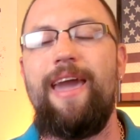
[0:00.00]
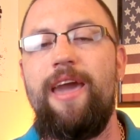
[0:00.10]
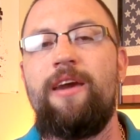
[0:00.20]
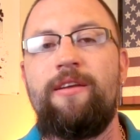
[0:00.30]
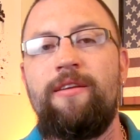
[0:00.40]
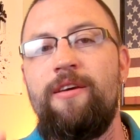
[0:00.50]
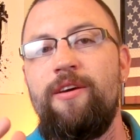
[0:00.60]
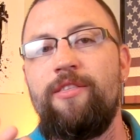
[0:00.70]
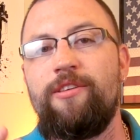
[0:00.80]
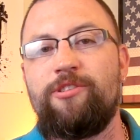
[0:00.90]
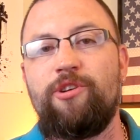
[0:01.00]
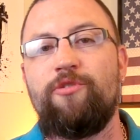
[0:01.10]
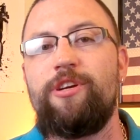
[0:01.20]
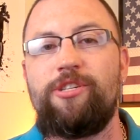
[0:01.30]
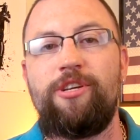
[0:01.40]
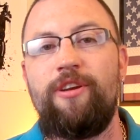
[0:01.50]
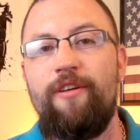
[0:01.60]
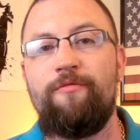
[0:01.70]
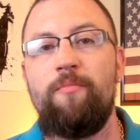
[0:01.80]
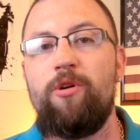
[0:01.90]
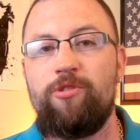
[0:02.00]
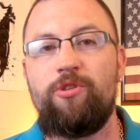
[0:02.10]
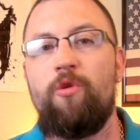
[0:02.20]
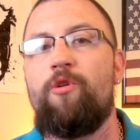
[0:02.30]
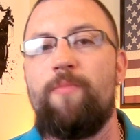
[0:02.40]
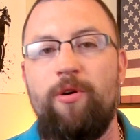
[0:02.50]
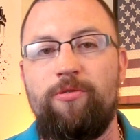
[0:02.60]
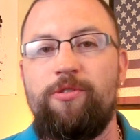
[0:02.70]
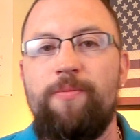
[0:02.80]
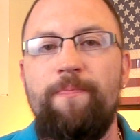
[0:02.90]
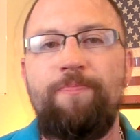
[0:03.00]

and the secretion of most hormones.